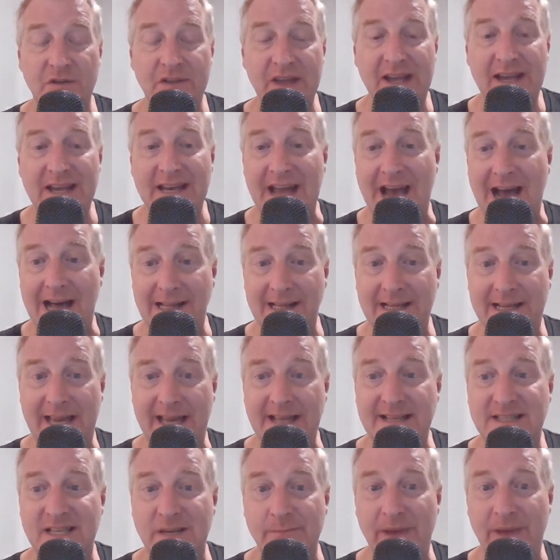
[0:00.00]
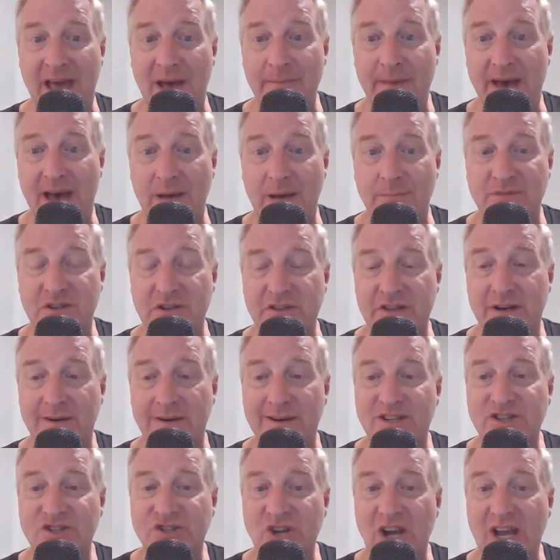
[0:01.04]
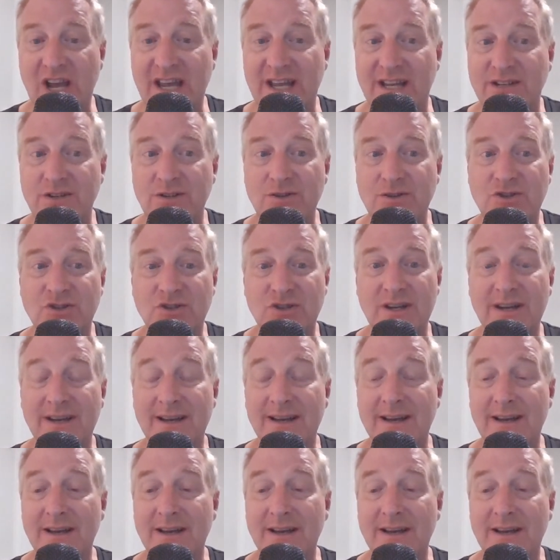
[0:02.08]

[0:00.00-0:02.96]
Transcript: they could allocate some MM to their exchange.